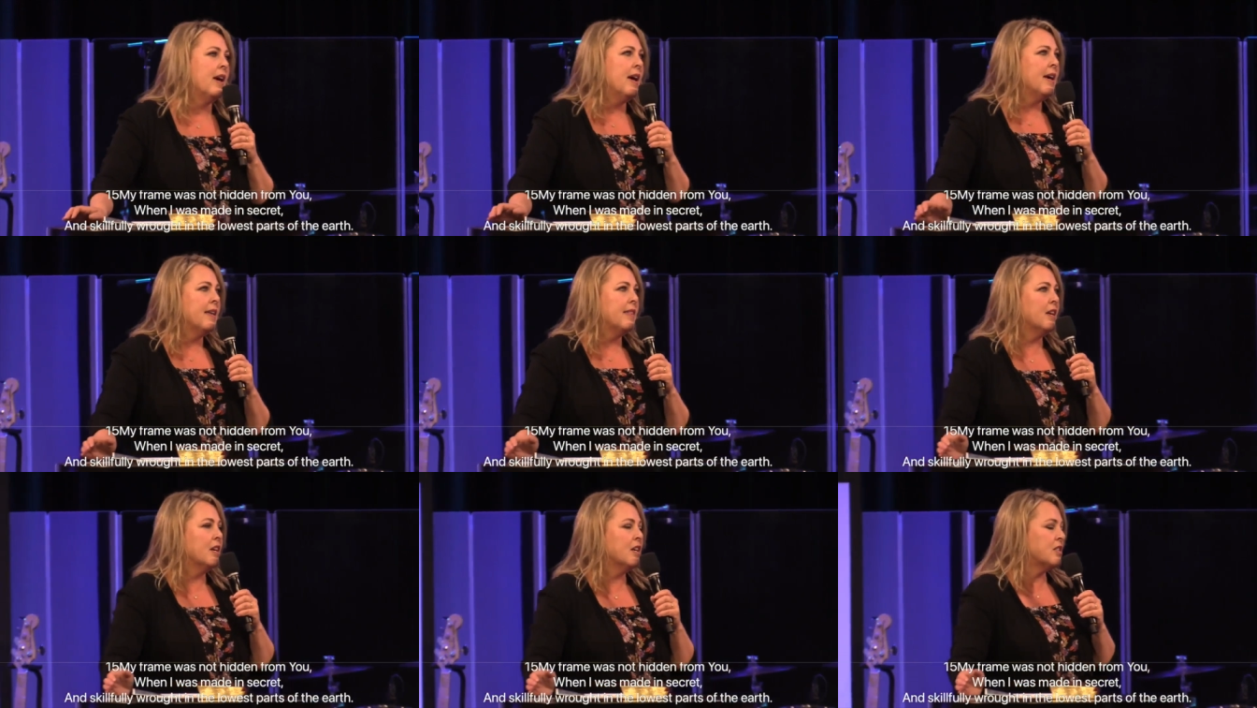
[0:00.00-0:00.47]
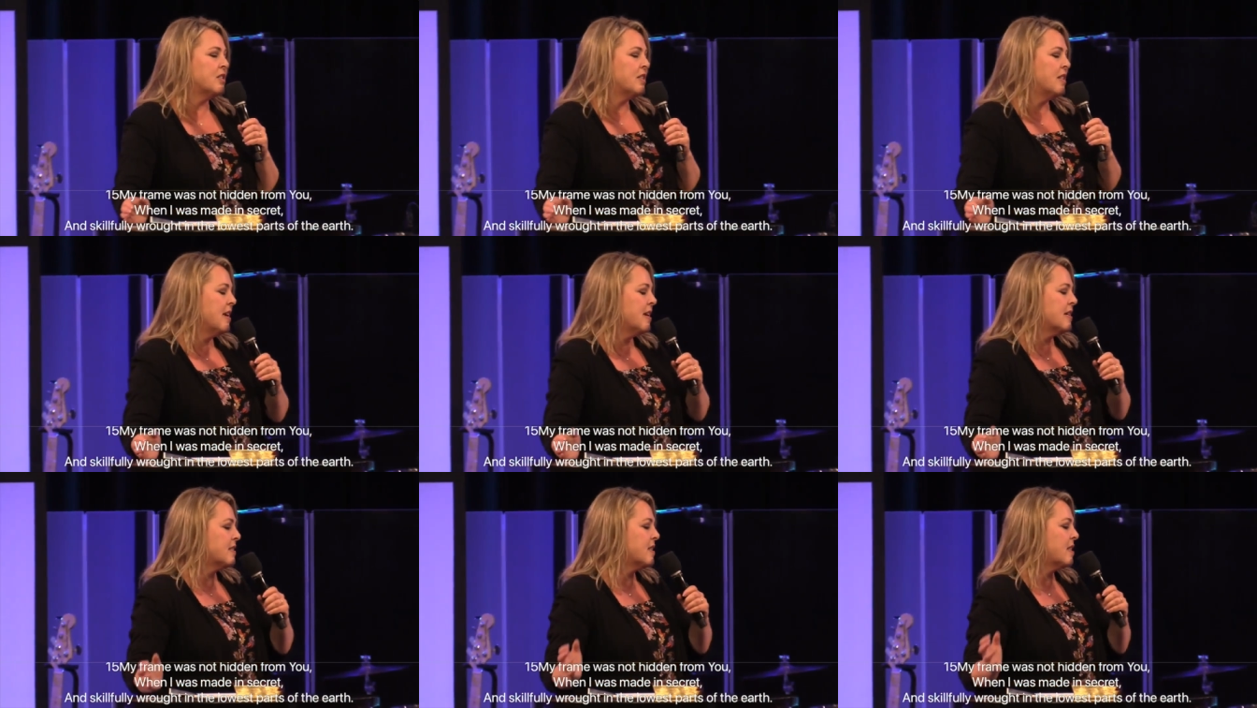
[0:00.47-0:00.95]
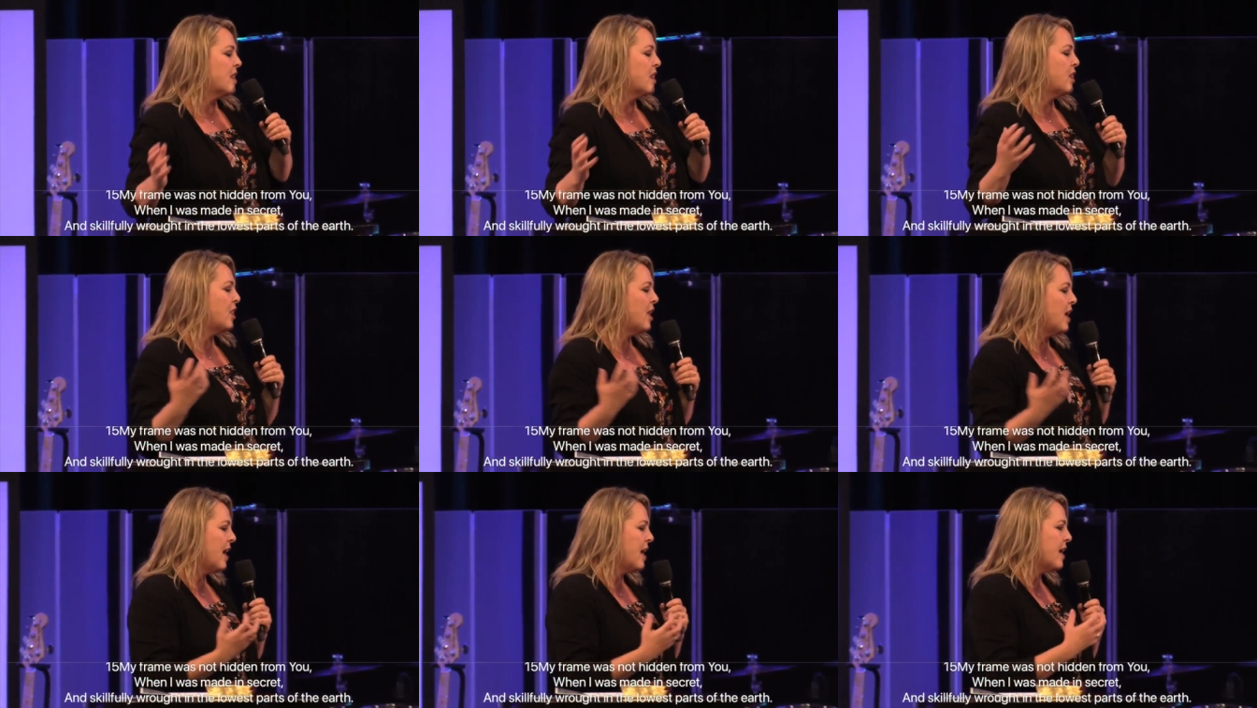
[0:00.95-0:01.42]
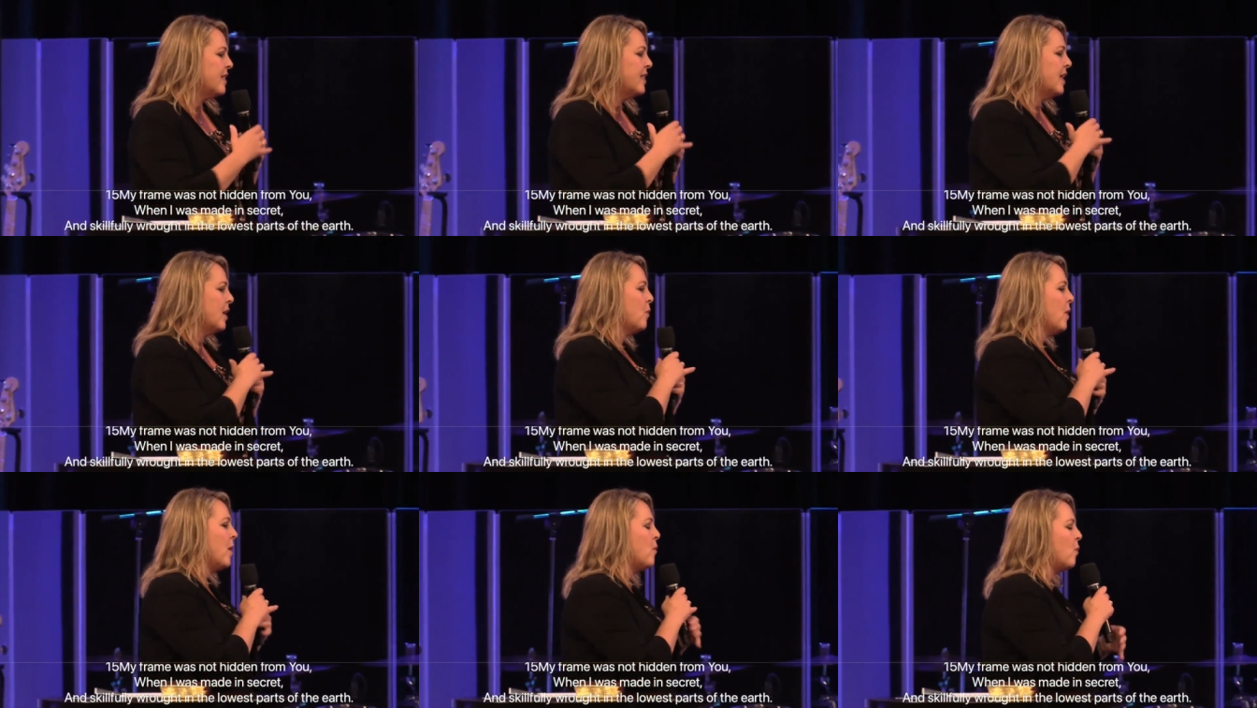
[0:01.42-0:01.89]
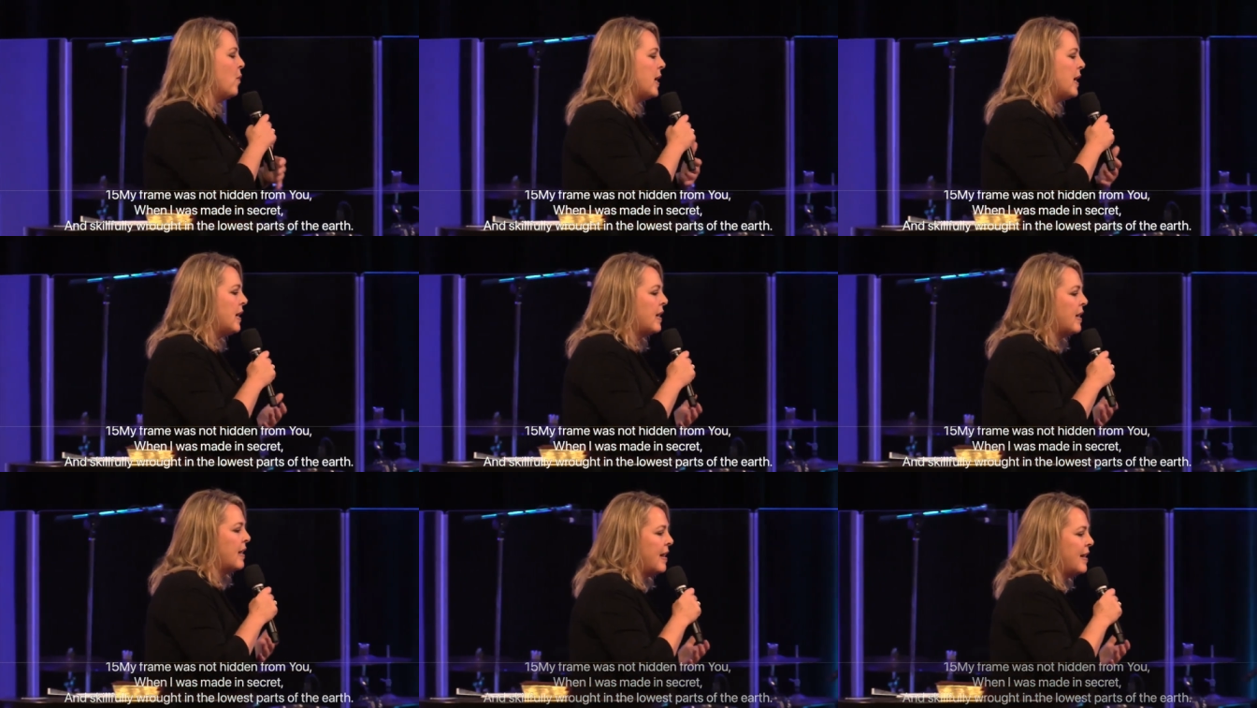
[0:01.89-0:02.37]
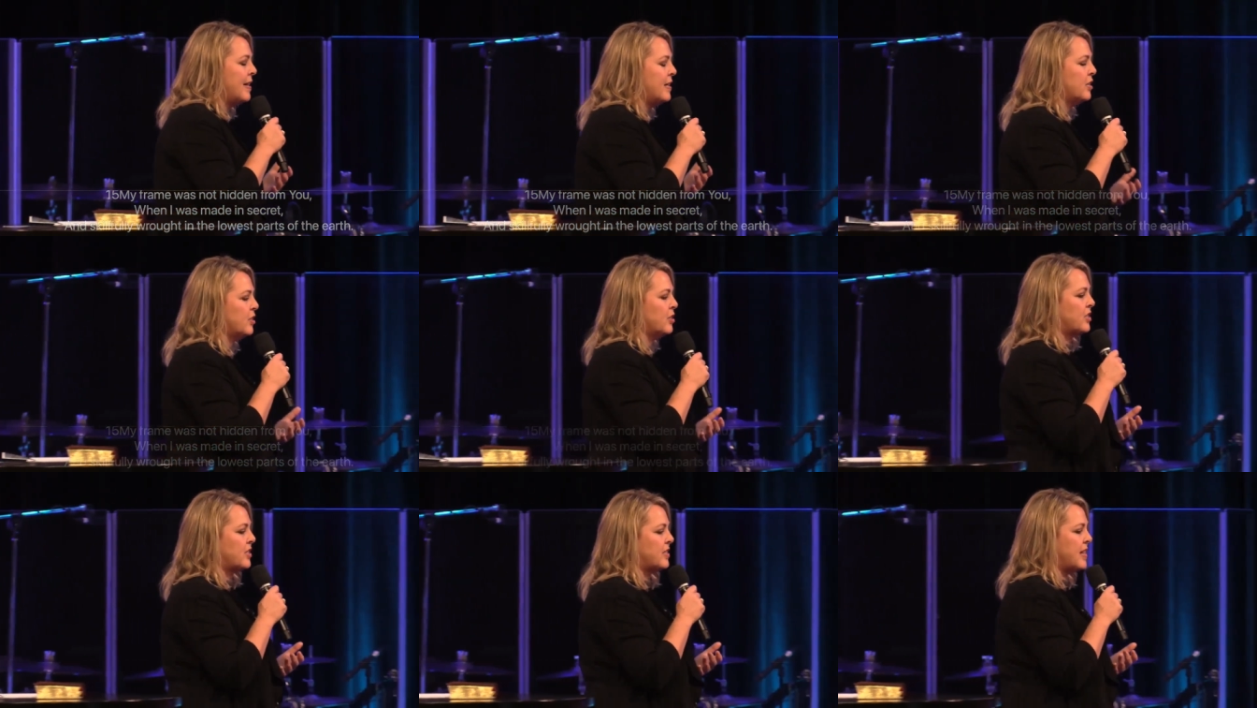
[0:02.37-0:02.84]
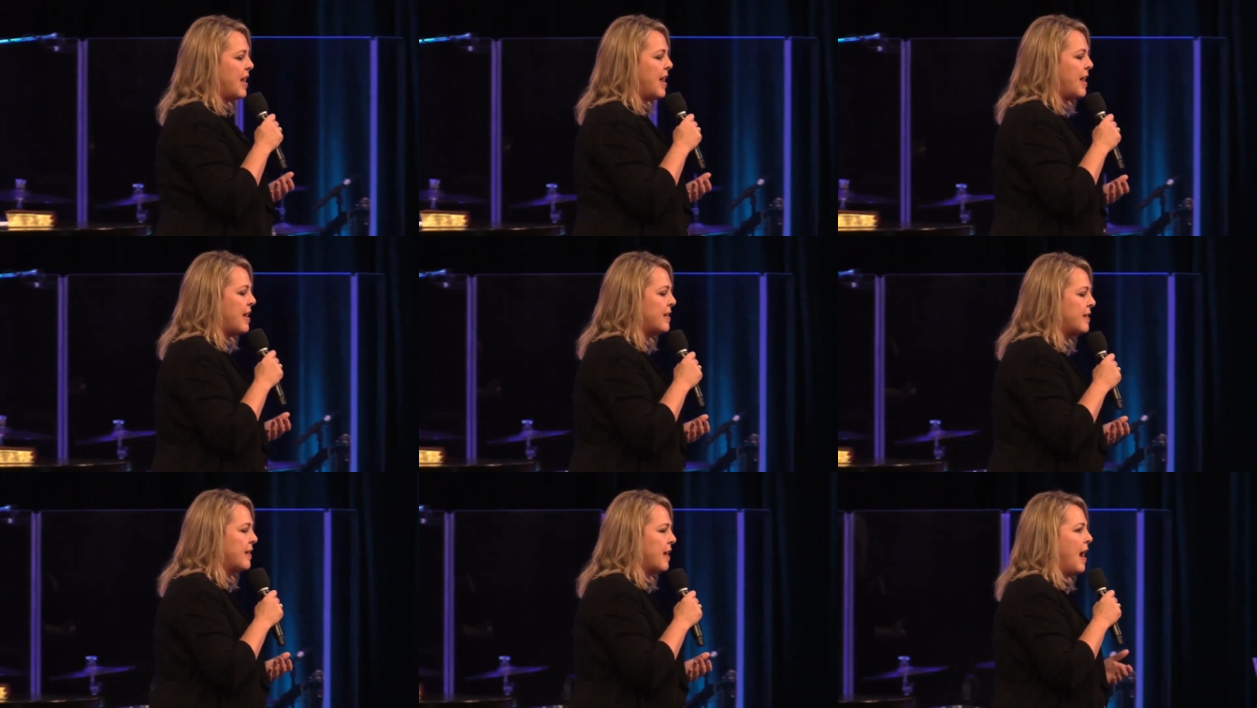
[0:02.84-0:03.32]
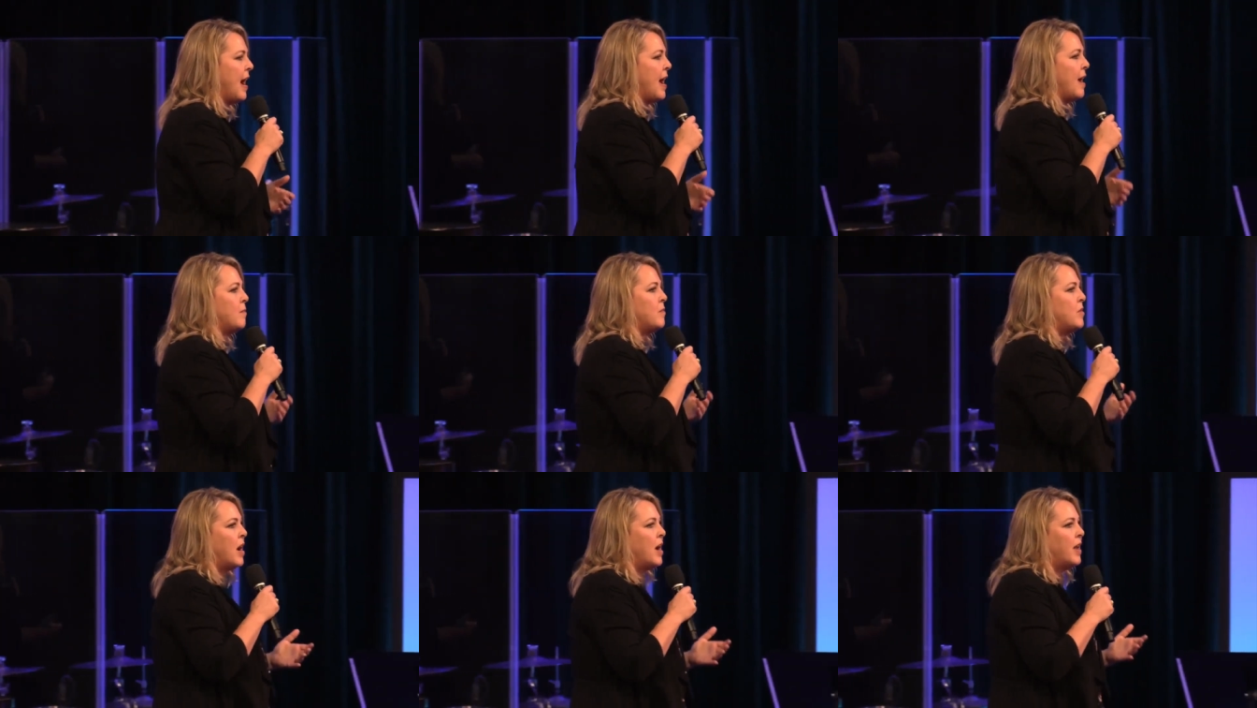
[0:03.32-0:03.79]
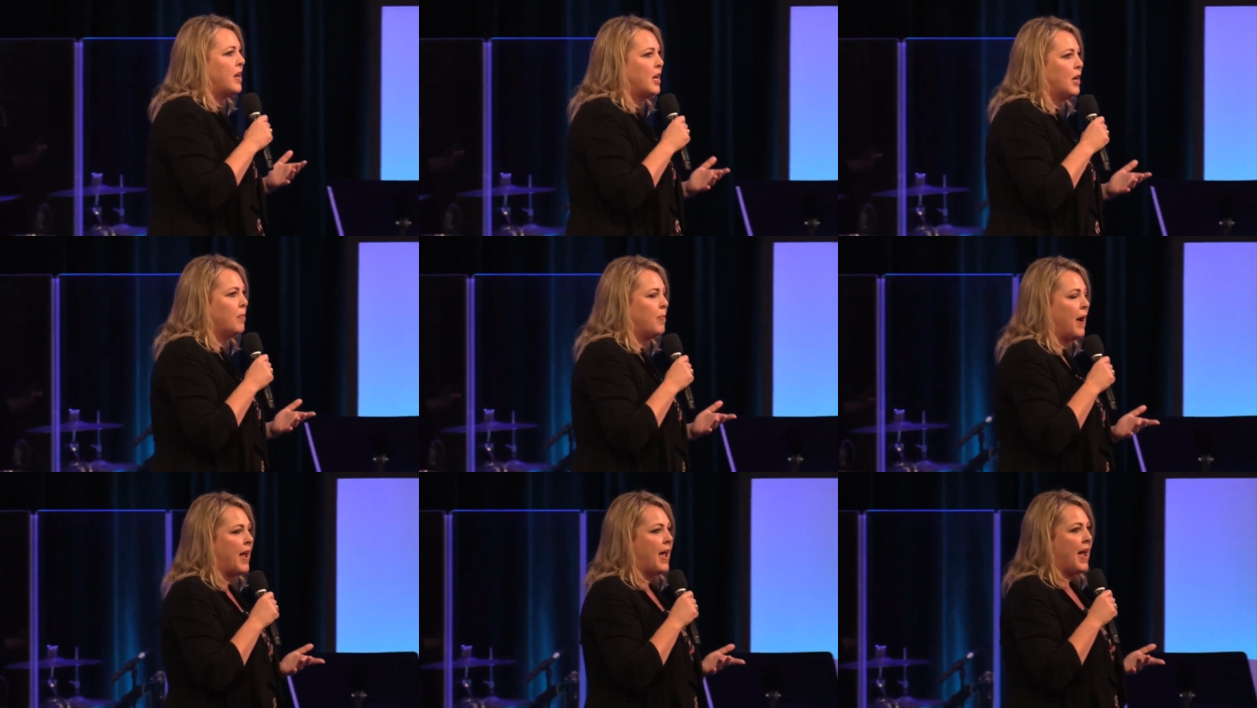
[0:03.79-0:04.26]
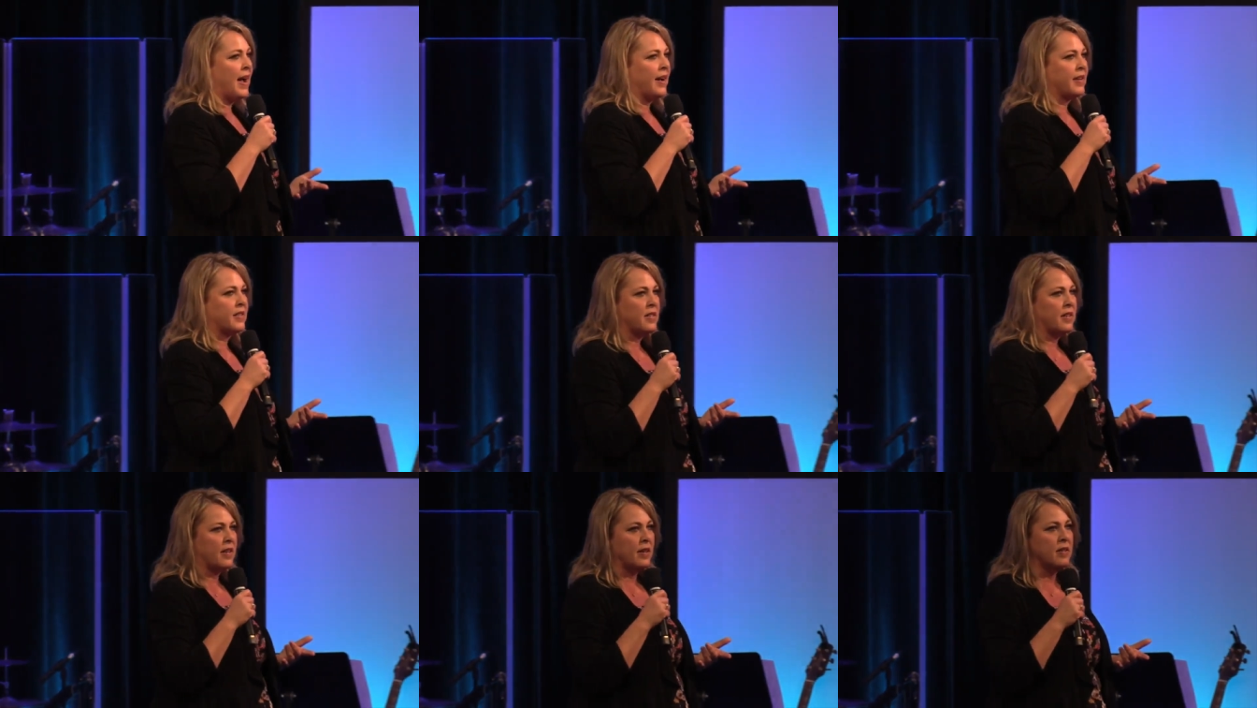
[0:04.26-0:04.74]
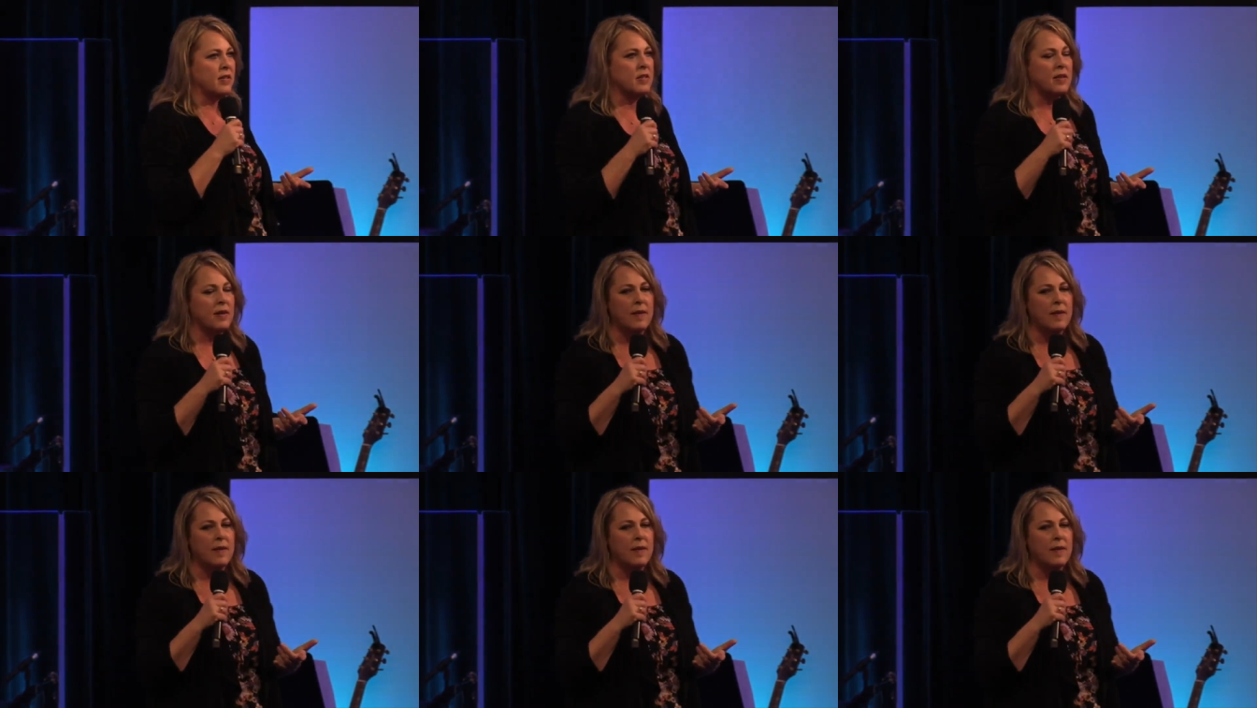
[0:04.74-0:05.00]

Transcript: There's this thing that when we can understand, I am not here by accident.